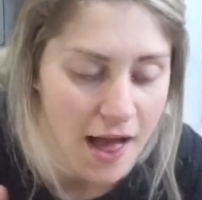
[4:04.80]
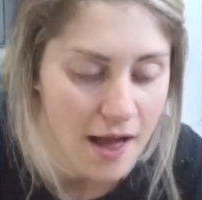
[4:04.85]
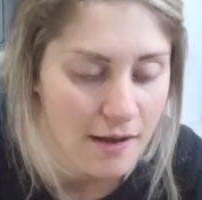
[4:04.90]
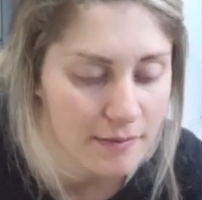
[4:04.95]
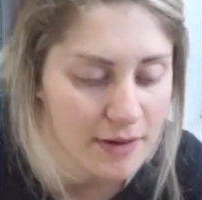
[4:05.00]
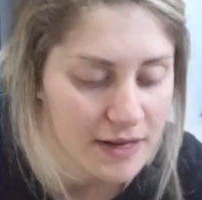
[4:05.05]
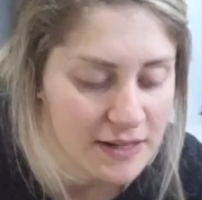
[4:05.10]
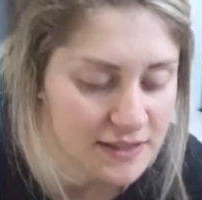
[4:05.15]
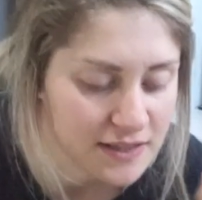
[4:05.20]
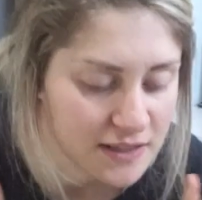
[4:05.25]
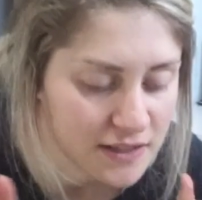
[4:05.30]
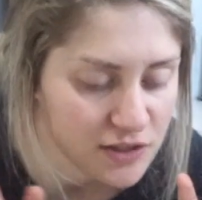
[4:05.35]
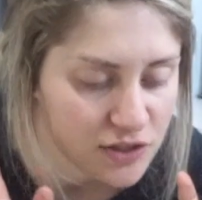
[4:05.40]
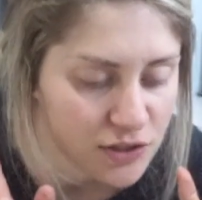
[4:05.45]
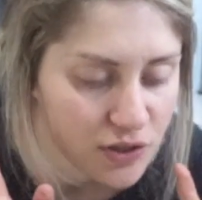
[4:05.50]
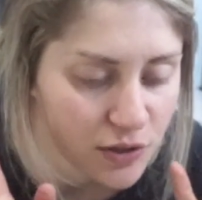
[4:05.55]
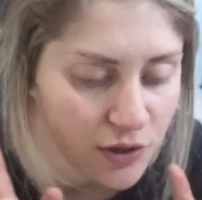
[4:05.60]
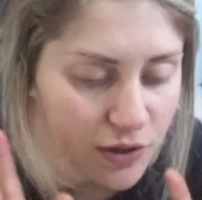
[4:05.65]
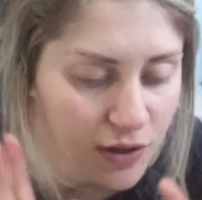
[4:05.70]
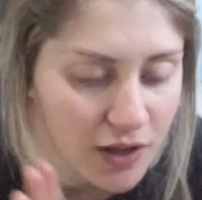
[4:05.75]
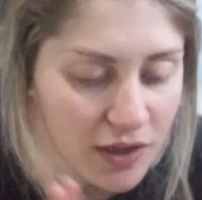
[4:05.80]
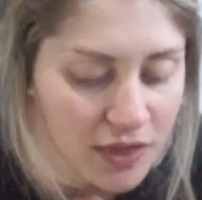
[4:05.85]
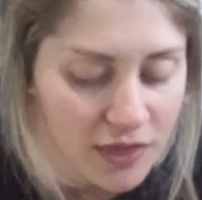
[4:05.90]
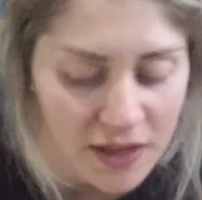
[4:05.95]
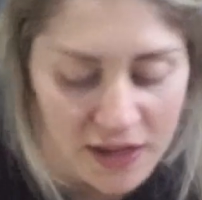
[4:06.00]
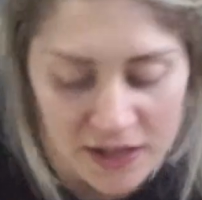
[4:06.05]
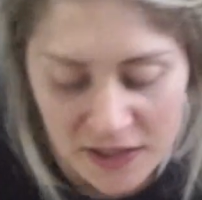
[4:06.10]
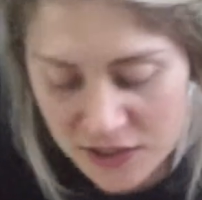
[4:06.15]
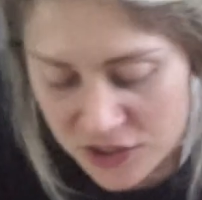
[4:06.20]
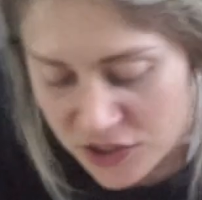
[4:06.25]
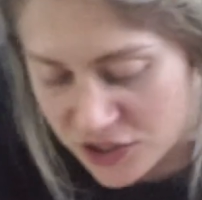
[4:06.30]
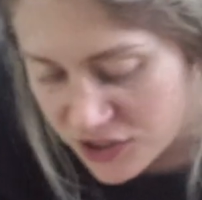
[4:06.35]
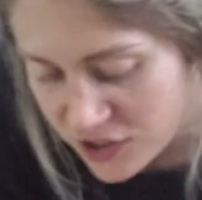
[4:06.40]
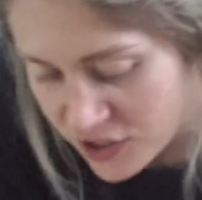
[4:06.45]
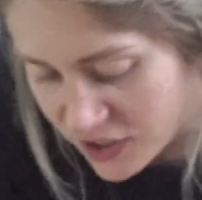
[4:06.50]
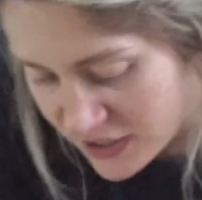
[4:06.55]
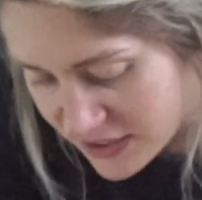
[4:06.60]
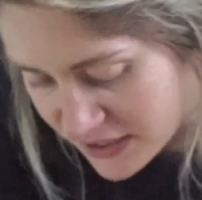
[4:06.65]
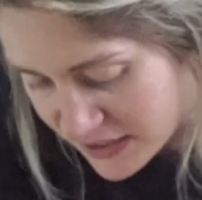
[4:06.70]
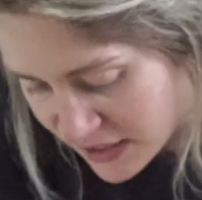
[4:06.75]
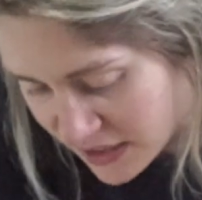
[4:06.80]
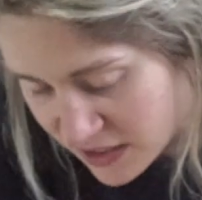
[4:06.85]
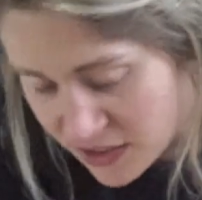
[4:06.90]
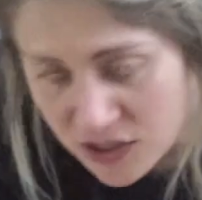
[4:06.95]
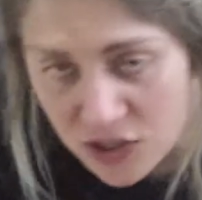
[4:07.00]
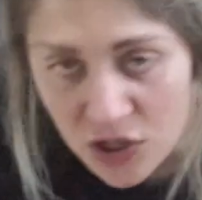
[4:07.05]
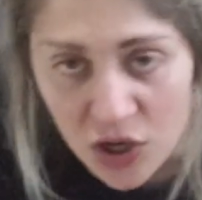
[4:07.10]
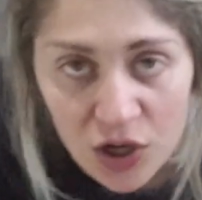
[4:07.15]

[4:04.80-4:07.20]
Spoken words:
Amazing. So that is just going to sit